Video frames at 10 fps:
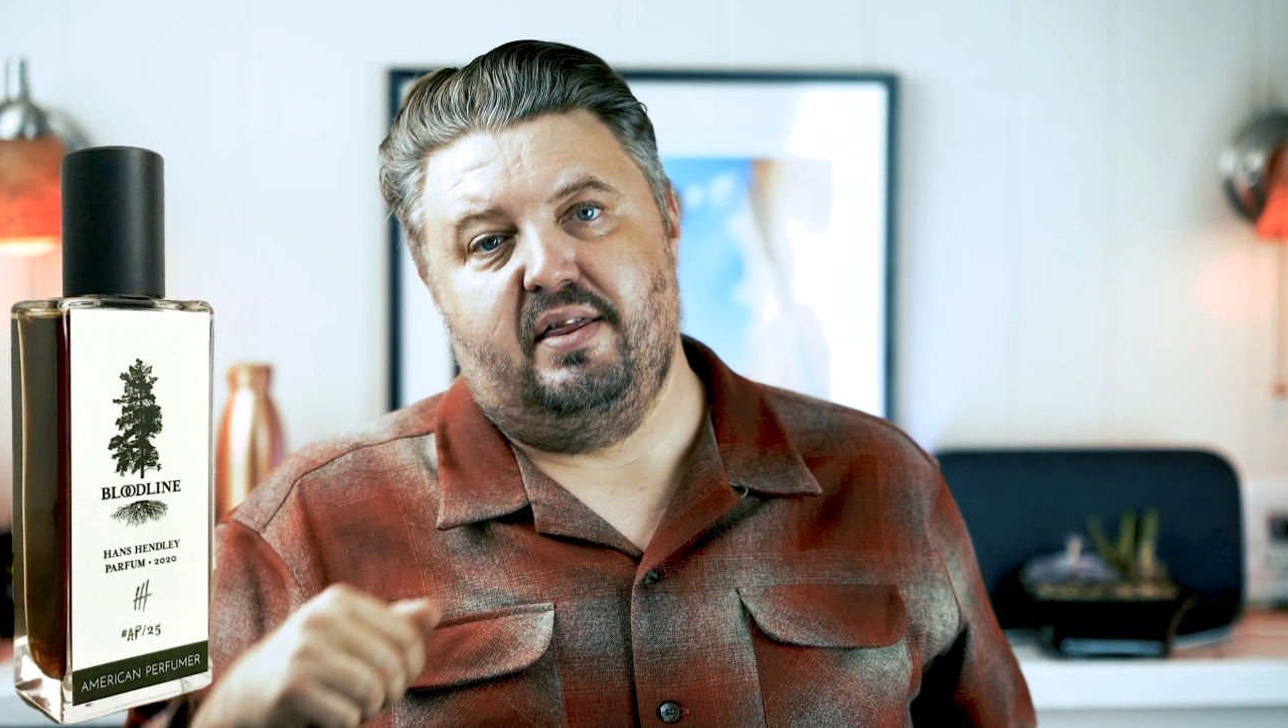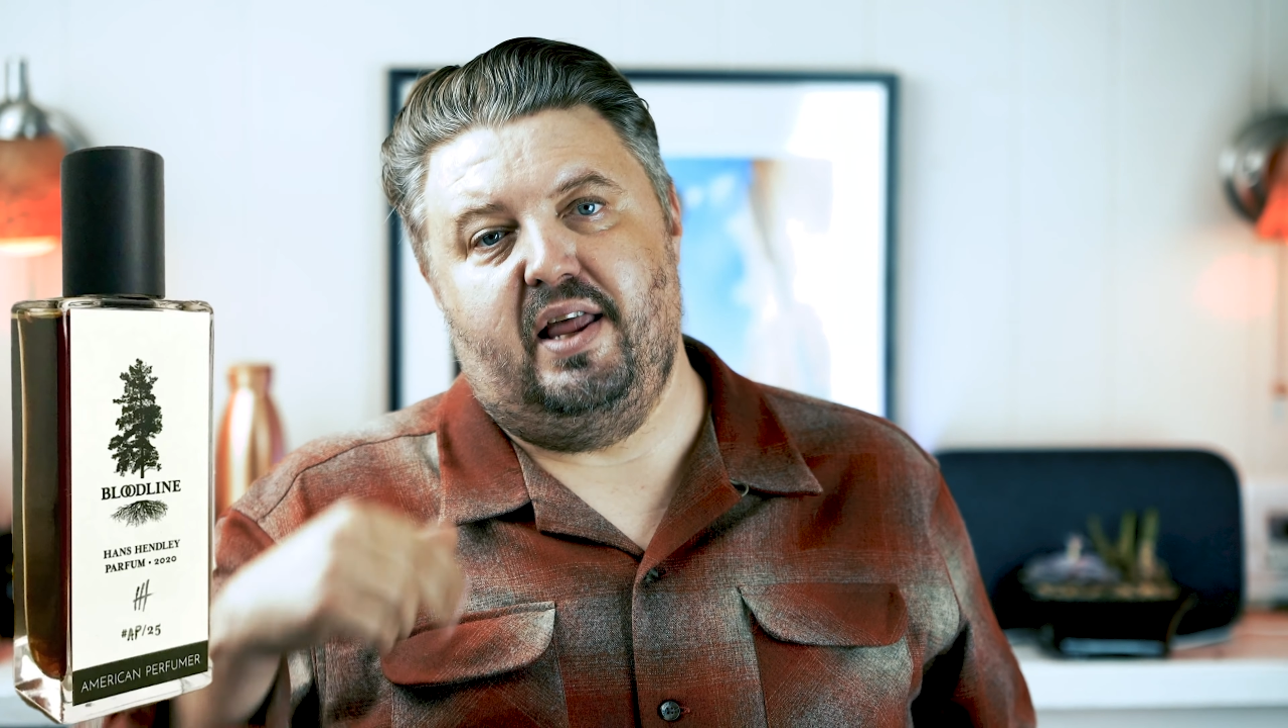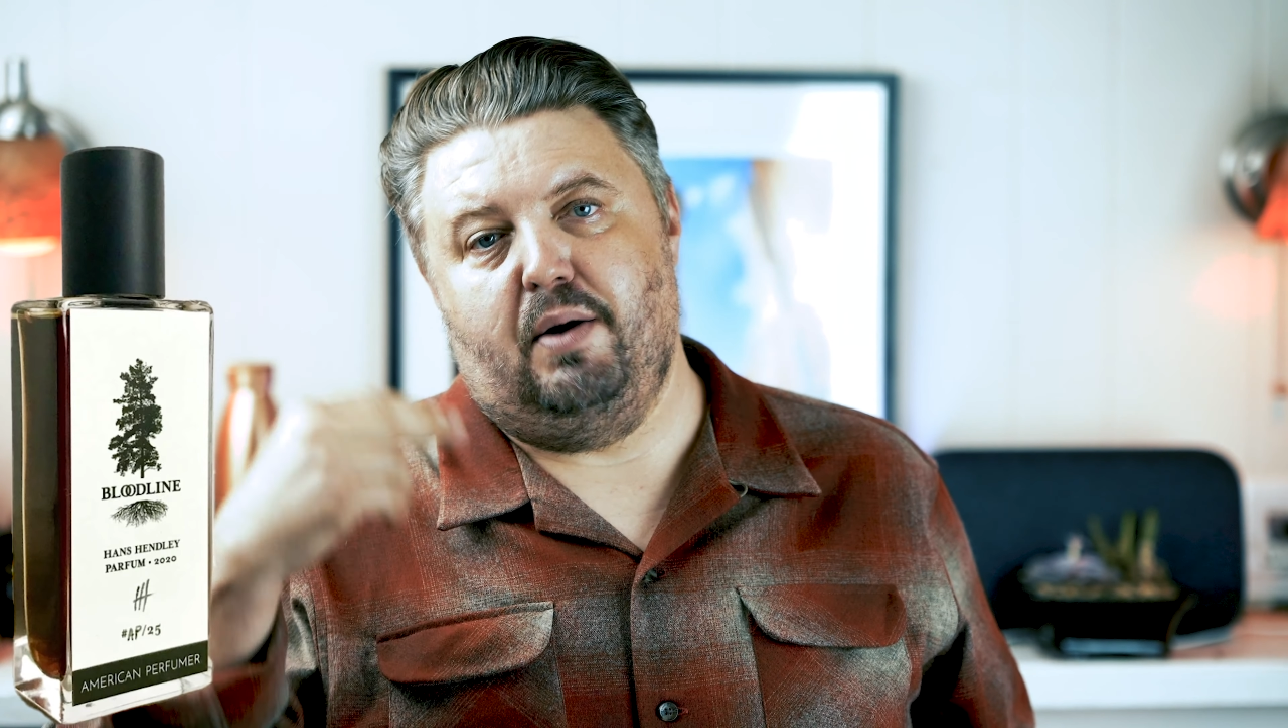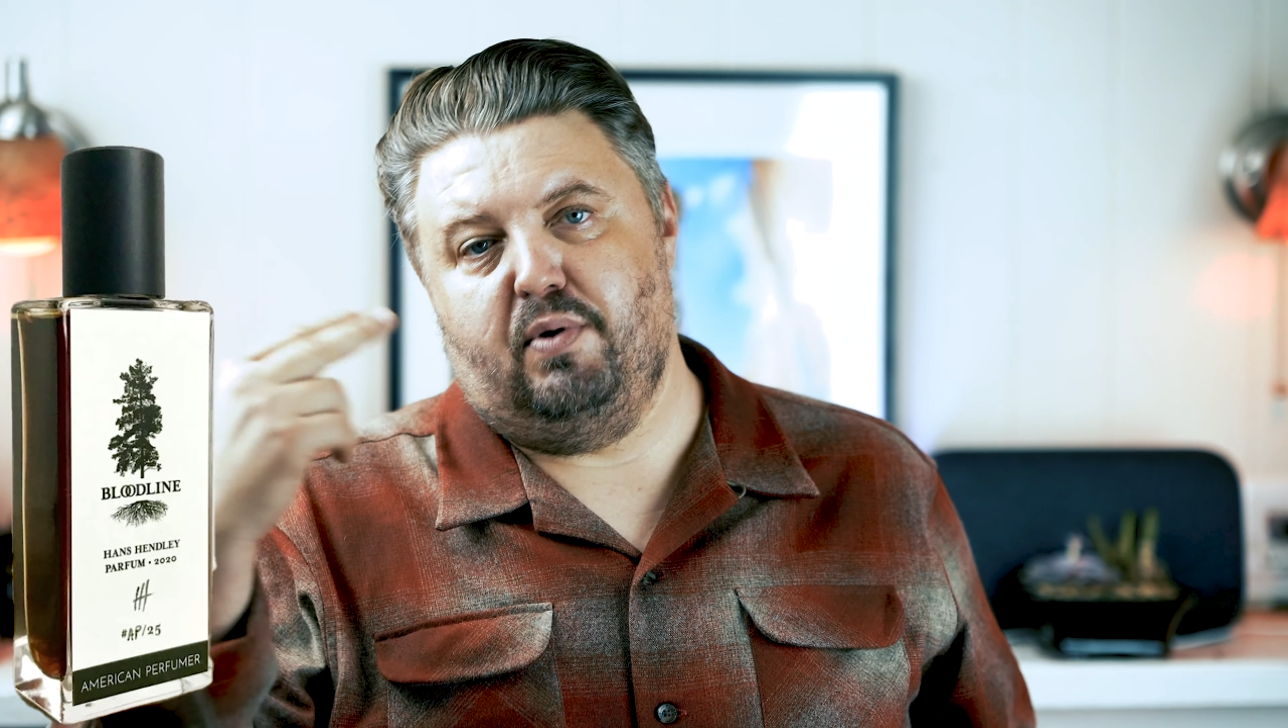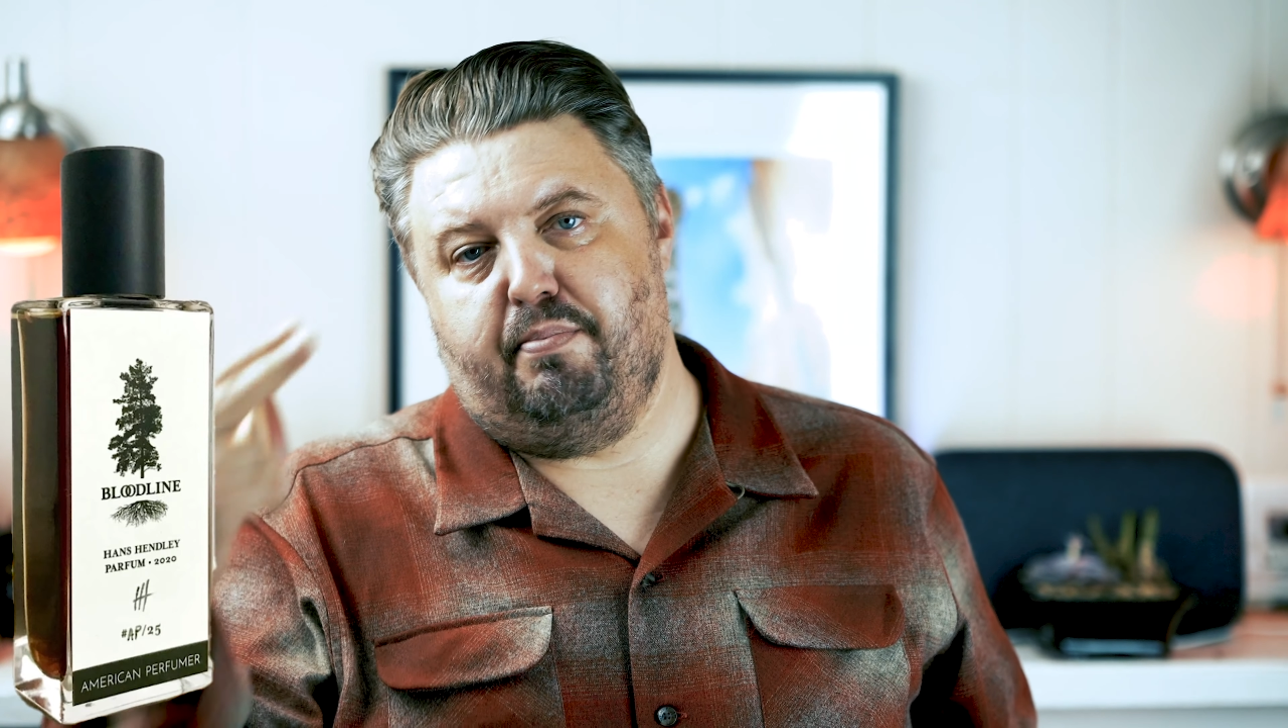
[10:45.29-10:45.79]

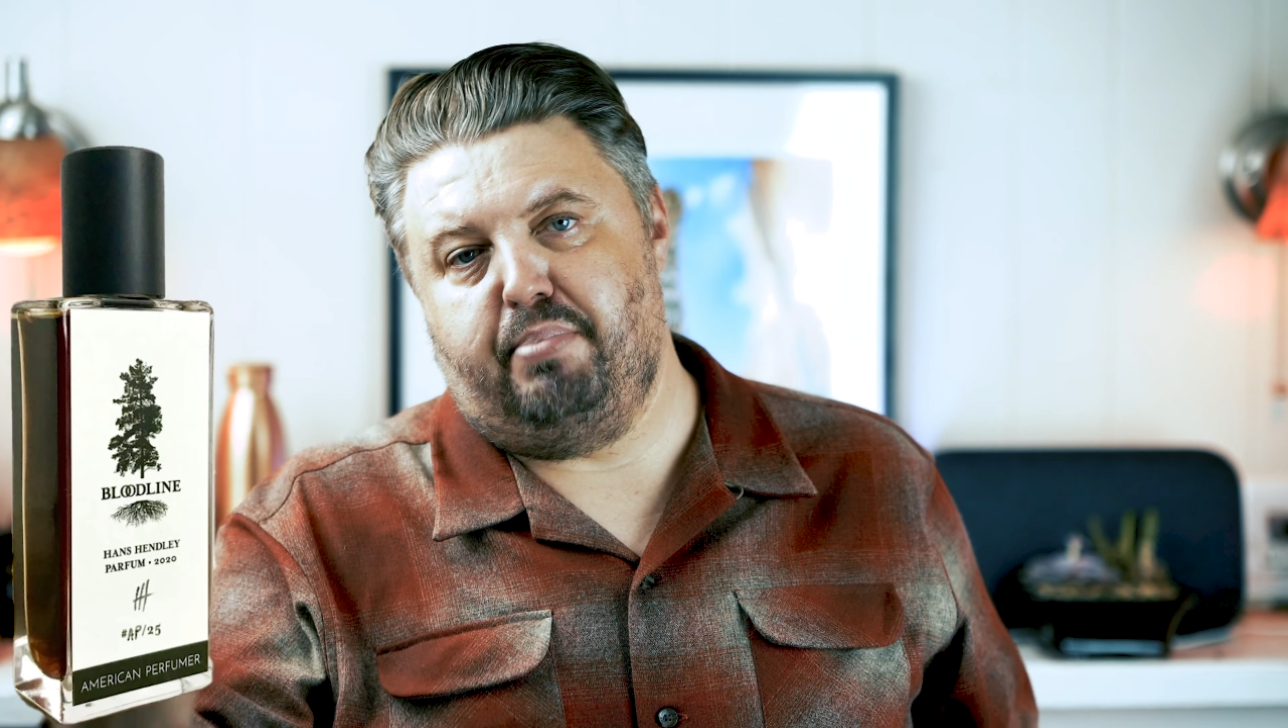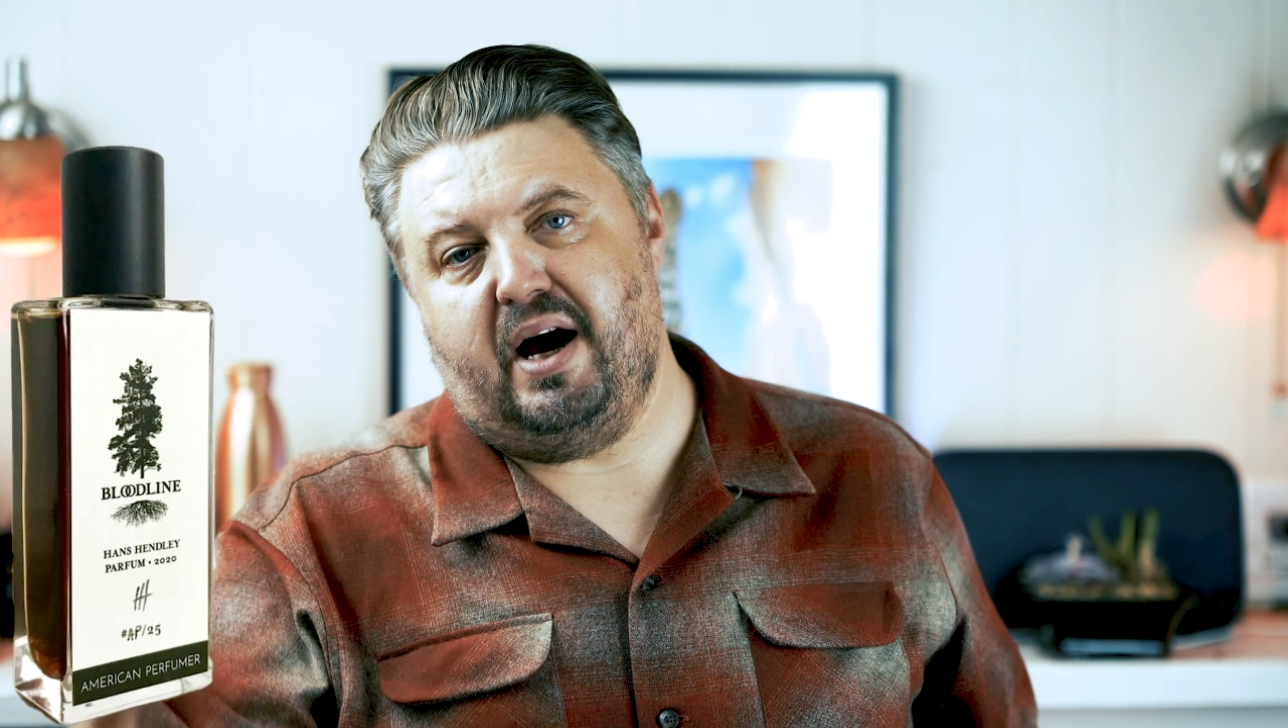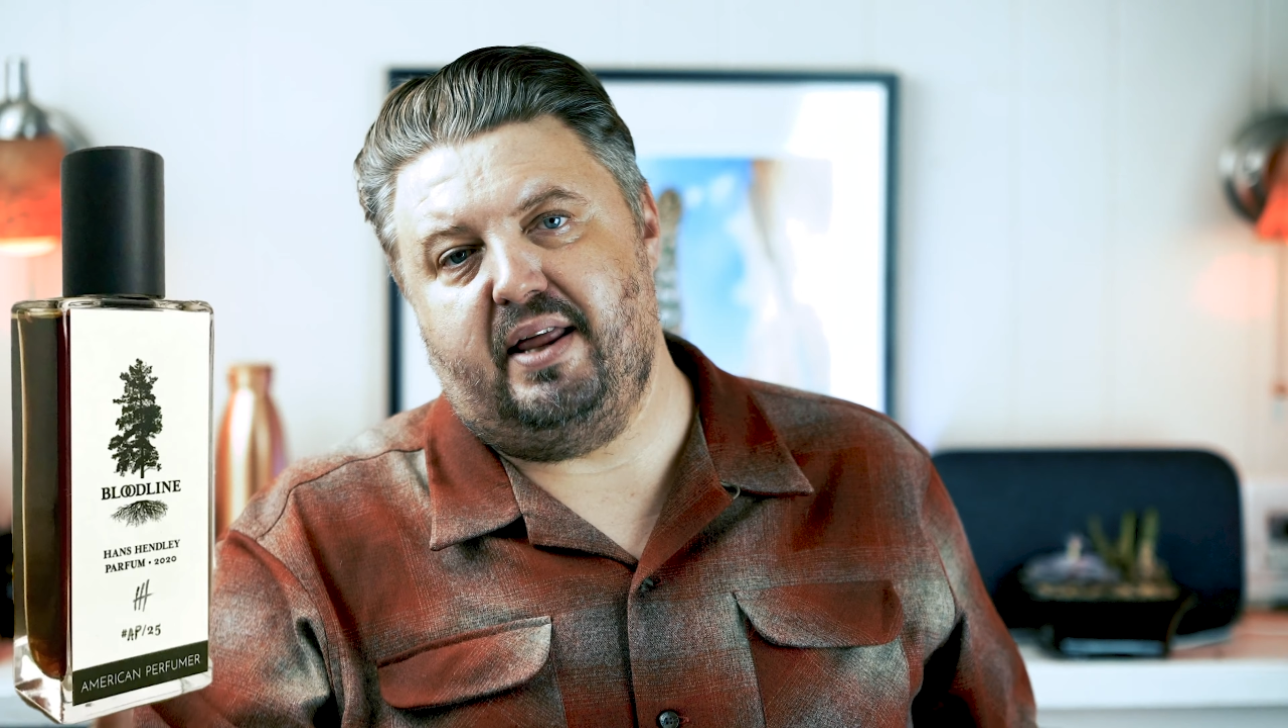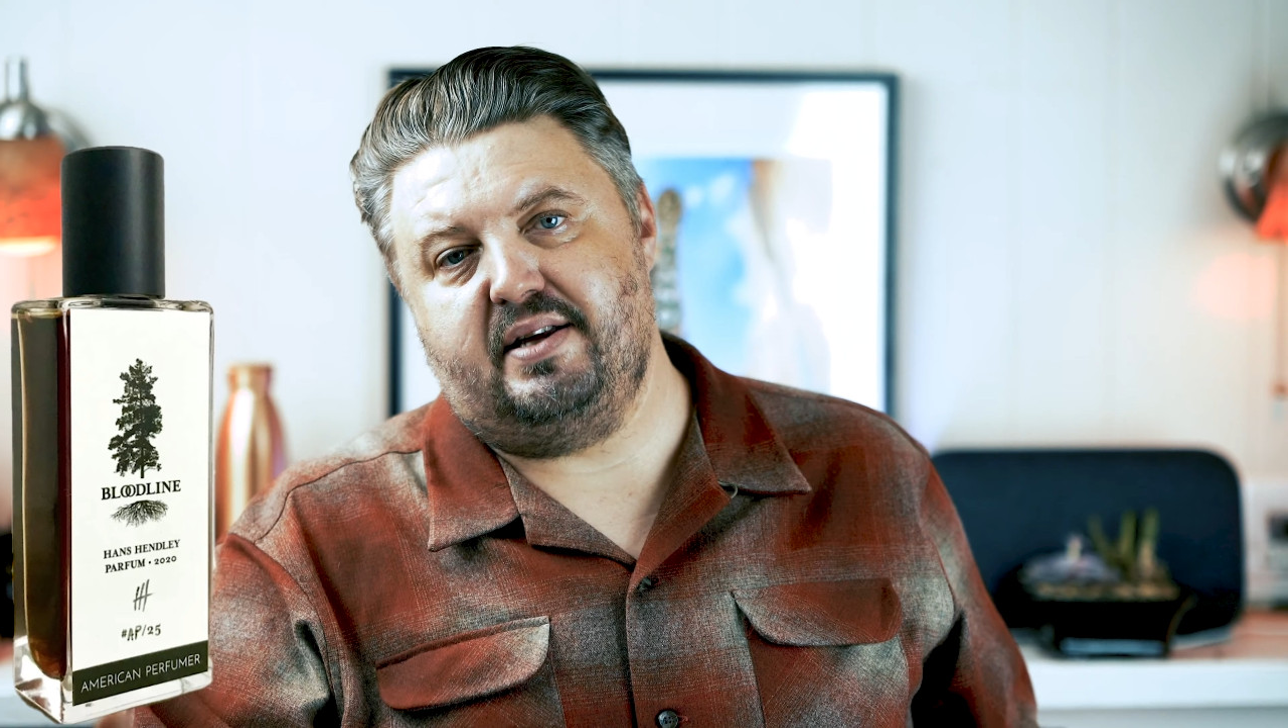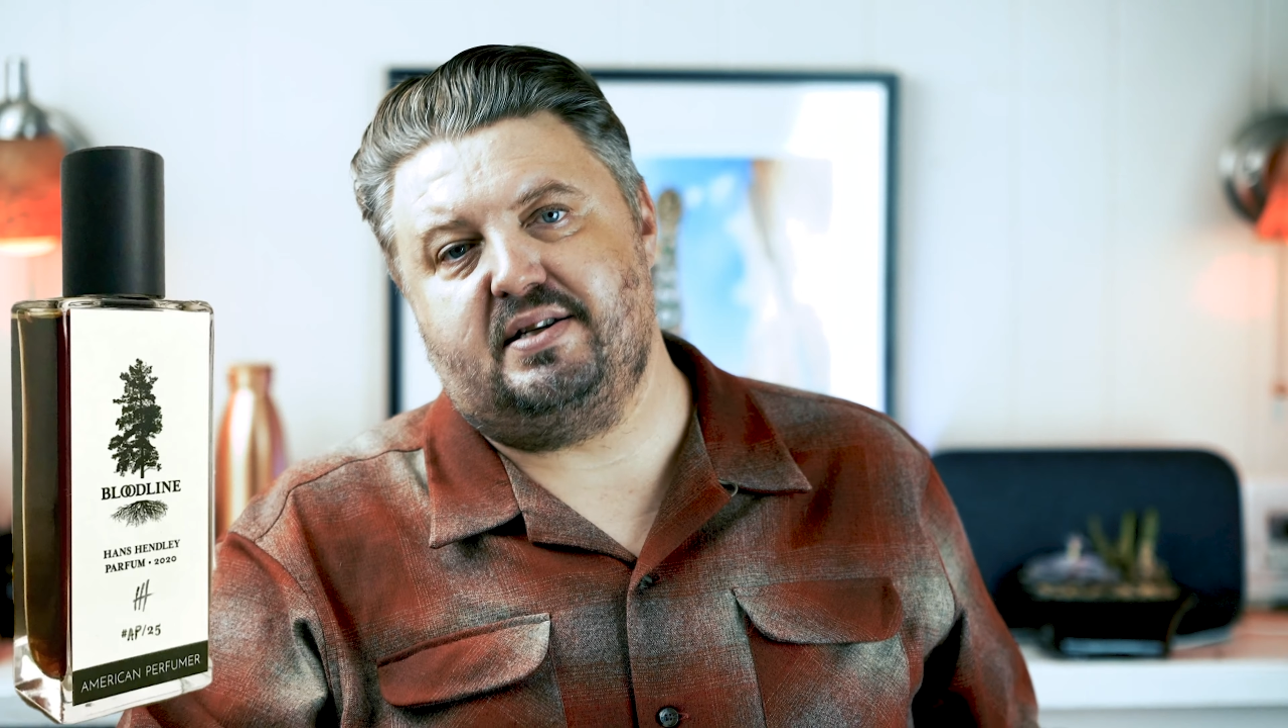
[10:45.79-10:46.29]
They would
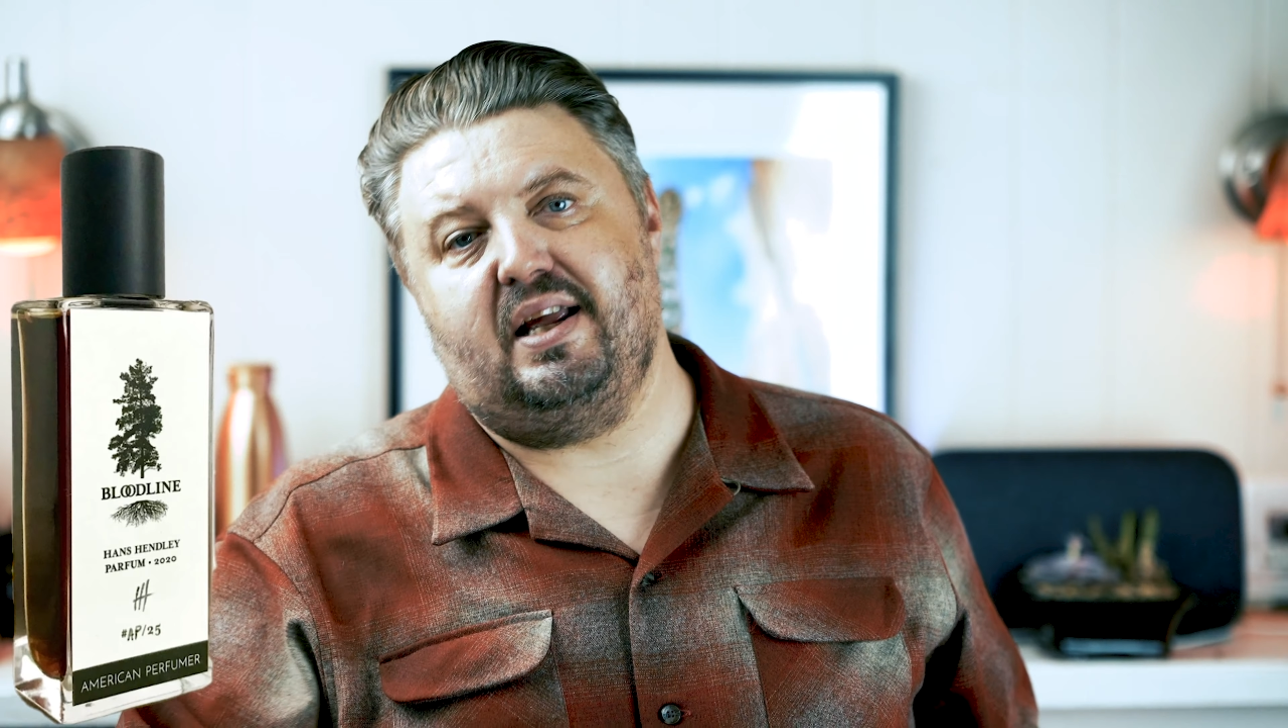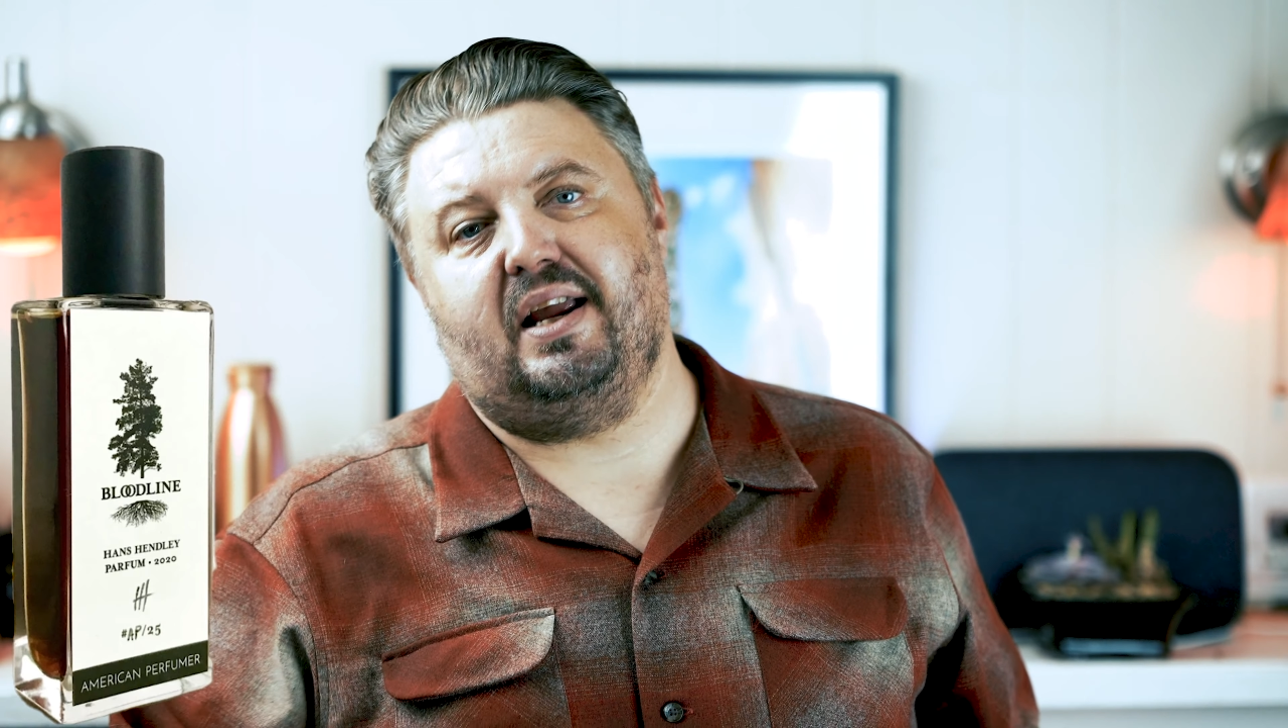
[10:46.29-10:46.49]
buy this,